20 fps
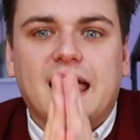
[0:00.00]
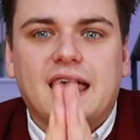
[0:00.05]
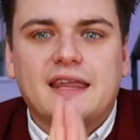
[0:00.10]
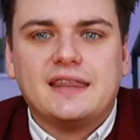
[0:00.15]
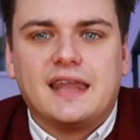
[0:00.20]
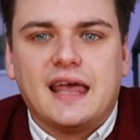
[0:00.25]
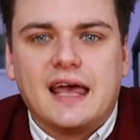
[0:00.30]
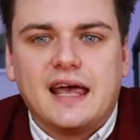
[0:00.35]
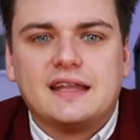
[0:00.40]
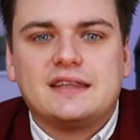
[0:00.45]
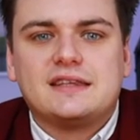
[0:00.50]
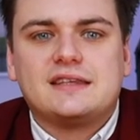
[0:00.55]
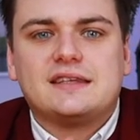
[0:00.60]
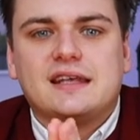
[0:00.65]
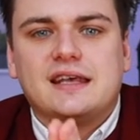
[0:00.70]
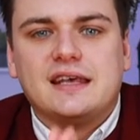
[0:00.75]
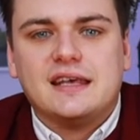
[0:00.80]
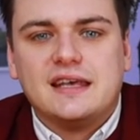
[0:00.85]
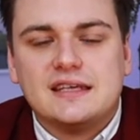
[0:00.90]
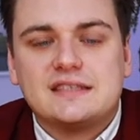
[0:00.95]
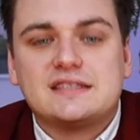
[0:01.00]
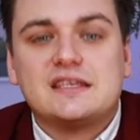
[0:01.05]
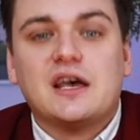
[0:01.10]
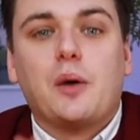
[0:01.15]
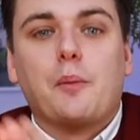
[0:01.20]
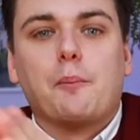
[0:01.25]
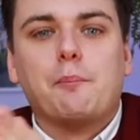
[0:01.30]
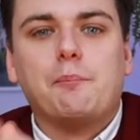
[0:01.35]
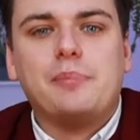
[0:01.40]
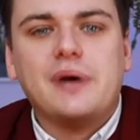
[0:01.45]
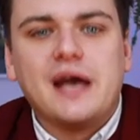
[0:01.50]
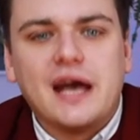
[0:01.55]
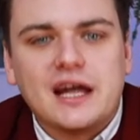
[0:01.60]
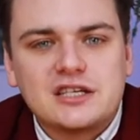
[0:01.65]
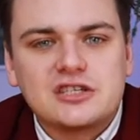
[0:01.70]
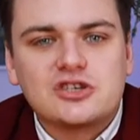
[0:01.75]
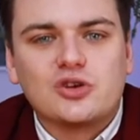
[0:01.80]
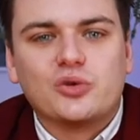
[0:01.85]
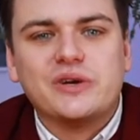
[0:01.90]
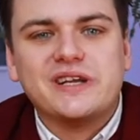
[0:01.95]
and that is
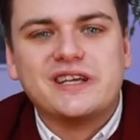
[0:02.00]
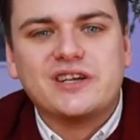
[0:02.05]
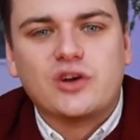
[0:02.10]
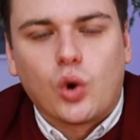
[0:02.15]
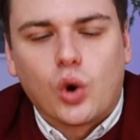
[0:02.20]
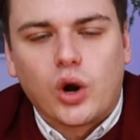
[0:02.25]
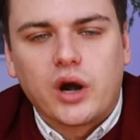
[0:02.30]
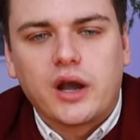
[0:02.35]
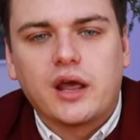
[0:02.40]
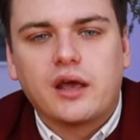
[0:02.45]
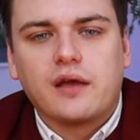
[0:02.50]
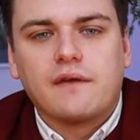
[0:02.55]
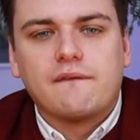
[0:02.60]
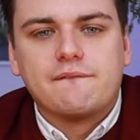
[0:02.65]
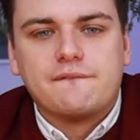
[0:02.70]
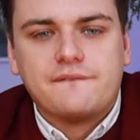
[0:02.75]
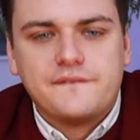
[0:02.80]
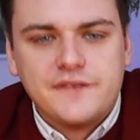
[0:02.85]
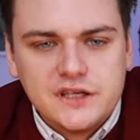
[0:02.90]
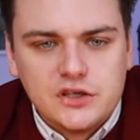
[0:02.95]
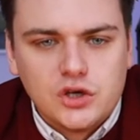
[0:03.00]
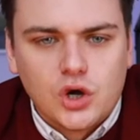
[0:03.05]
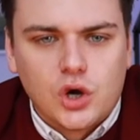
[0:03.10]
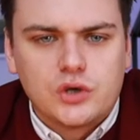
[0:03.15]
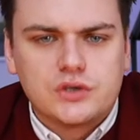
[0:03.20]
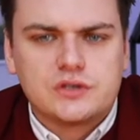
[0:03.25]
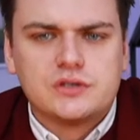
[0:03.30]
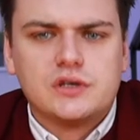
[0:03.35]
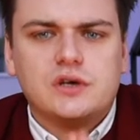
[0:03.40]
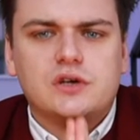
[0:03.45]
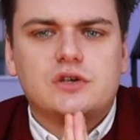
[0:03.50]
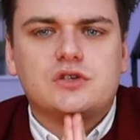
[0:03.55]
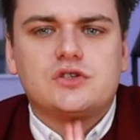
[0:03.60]
batch recording videos.